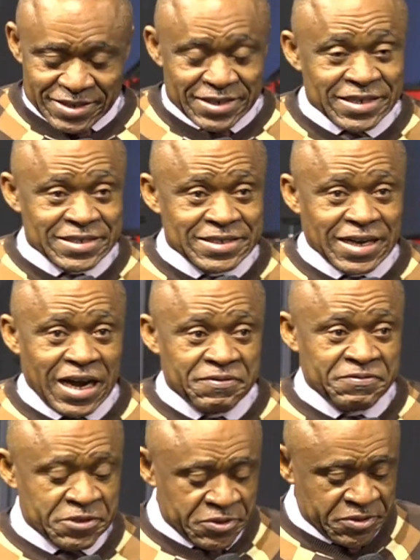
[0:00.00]
this
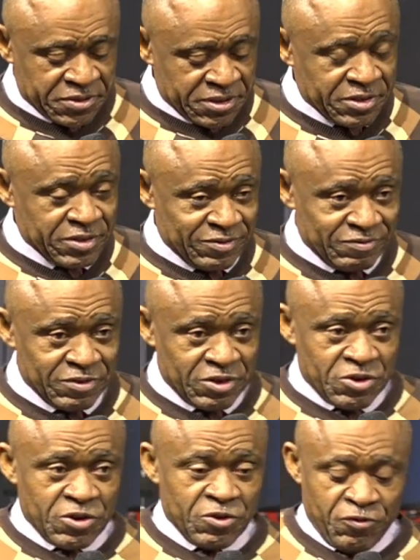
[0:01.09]
afternoon
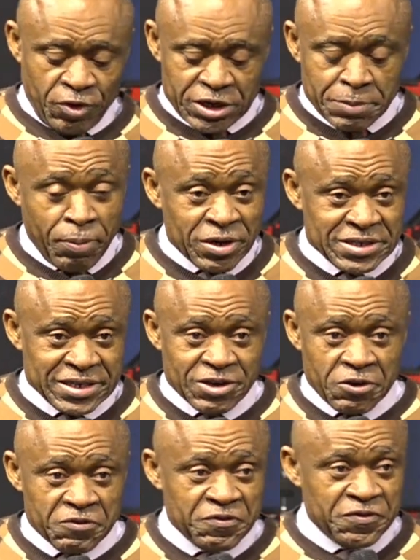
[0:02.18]
for the boxing
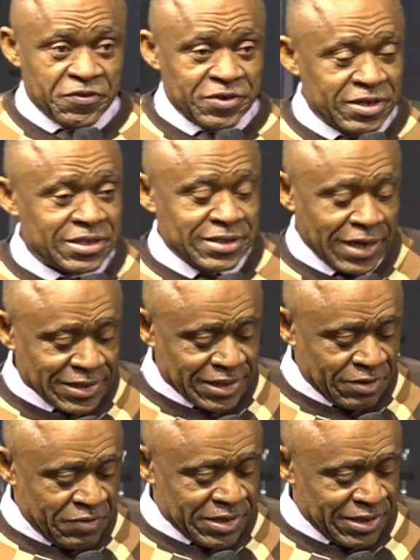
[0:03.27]
of
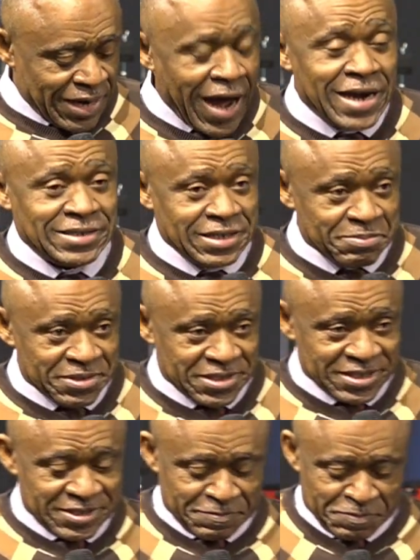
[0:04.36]
Thanksgiving items.